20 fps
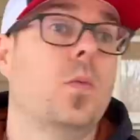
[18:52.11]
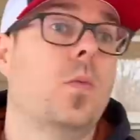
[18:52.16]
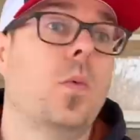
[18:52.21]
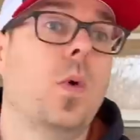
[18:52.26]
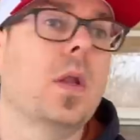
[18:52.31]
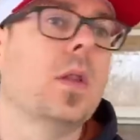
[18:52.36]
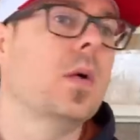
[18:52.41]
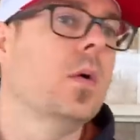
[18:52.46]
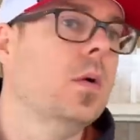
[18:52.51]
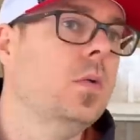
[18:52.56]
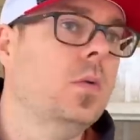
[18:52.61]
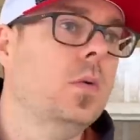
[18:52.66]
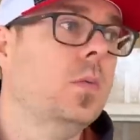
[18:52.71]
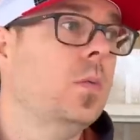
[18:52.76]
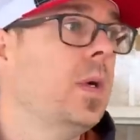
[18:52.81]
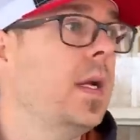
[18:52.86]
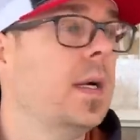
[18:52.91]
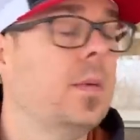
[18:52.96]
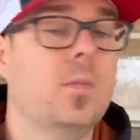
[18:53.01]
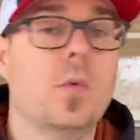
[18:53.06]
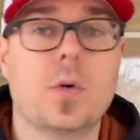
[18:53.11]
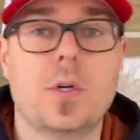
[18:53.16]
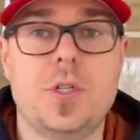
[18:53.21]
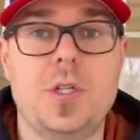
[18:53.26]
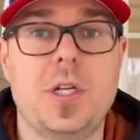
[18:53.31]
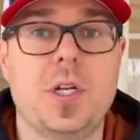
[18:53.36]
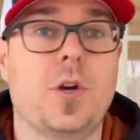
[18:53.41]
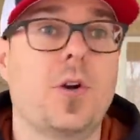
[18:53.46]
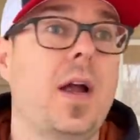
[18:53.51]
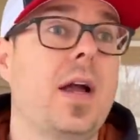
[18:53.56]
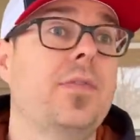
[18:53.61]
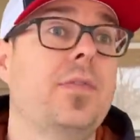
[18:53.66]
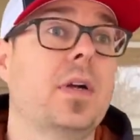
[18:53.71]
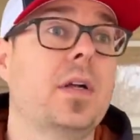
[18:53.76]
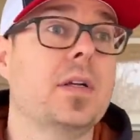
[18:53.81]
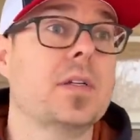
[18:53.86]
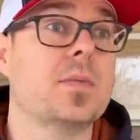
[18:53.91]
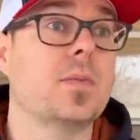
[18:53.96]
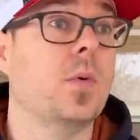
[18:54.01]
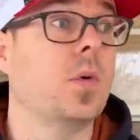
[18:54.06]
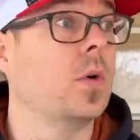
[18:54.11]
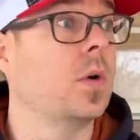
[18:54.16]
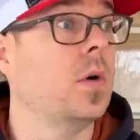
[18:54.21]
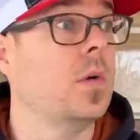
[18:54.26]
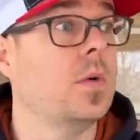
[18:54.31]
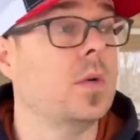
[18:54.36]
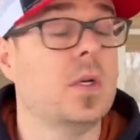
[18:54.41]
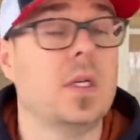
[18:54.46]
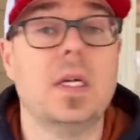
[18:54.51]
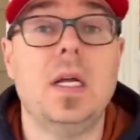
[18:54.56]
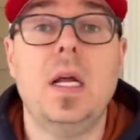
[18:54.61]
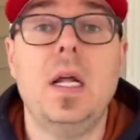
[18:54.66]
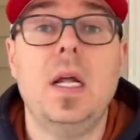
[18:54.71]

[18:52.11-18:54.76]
Whether we got more Geographic Explorer going on.